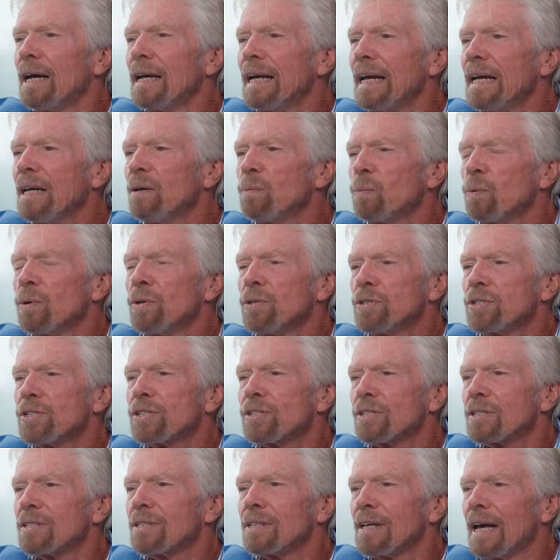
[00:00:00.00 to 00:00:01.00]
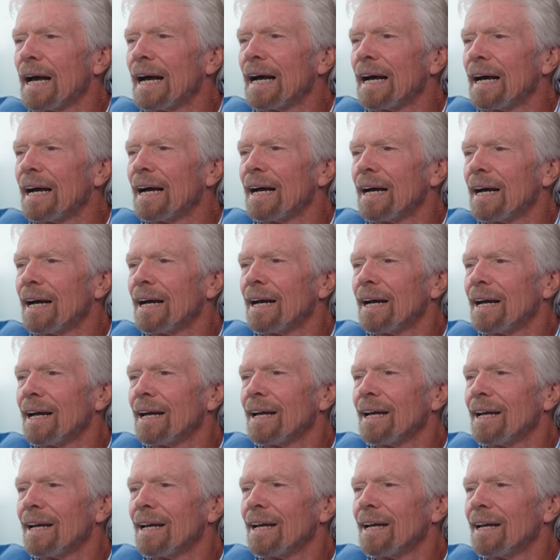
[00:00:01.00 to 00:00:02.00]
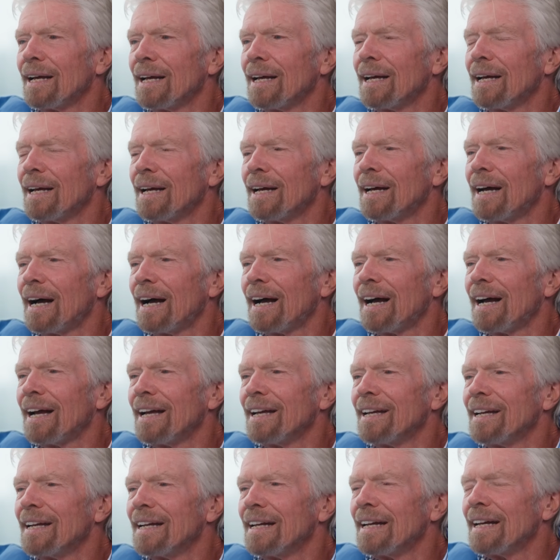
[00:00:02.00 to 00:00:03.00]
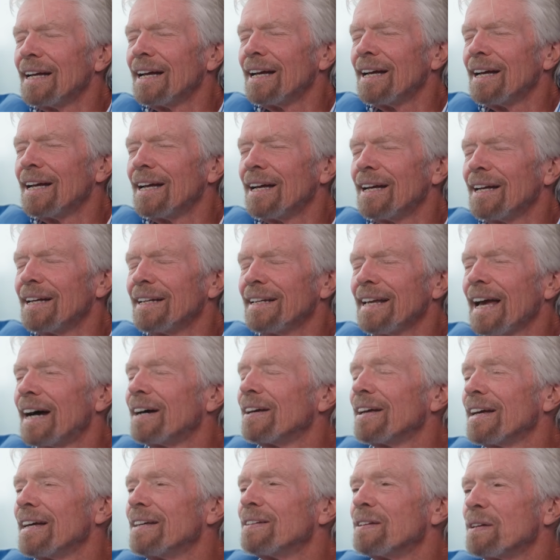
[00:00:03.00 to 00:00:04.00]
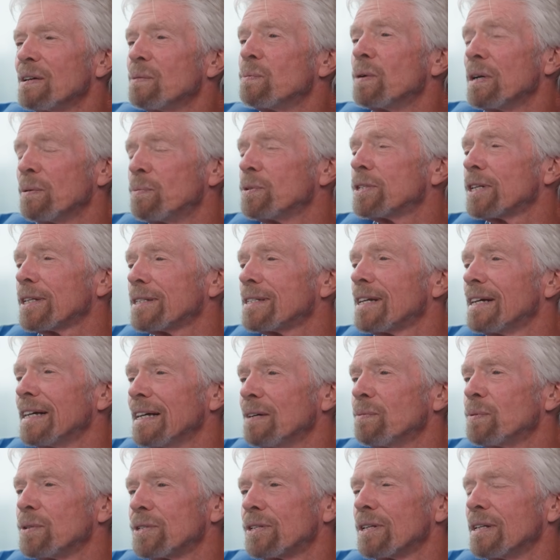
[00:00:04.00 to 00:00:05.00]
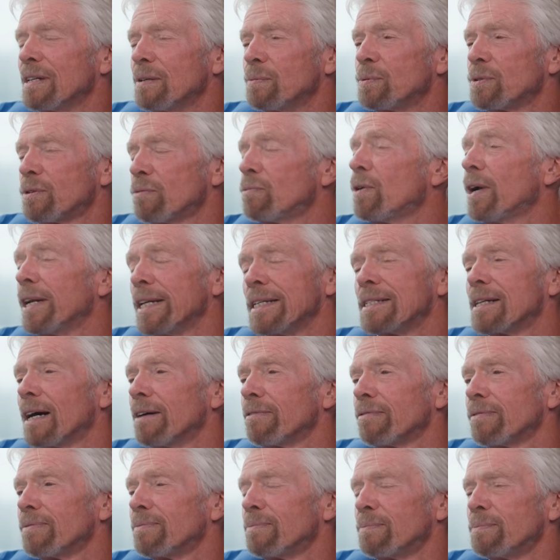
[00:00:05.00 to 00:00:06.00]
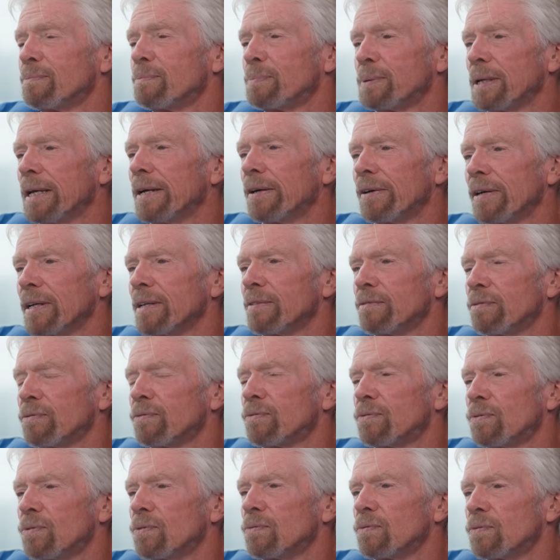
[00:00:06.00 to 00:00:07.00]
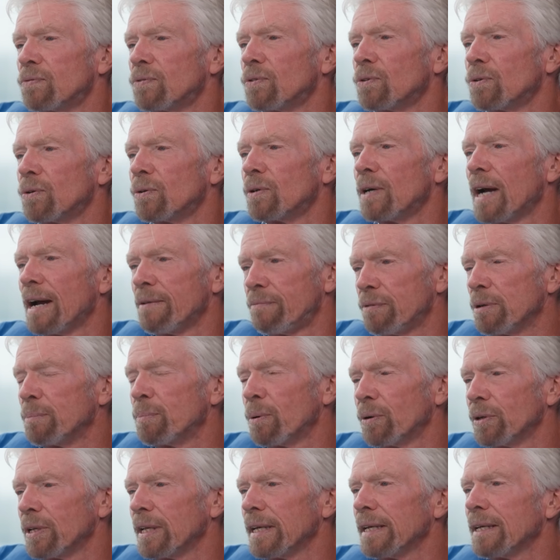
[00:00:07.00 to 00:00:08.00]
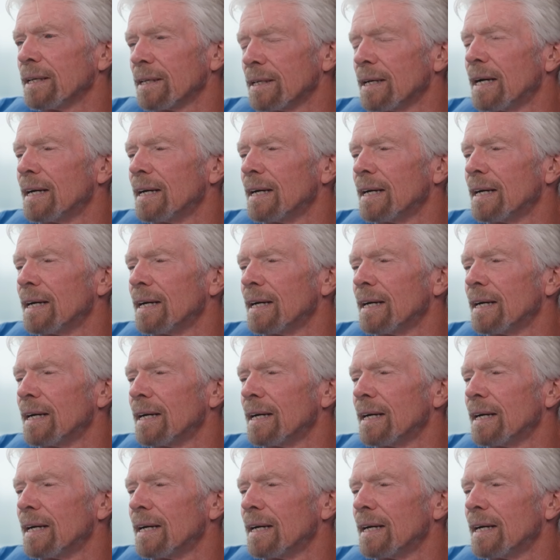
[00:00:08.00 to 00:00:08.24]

It was, uh, uh, yeah, it, it, it was a t- it was it was a really tough period f- for everybody.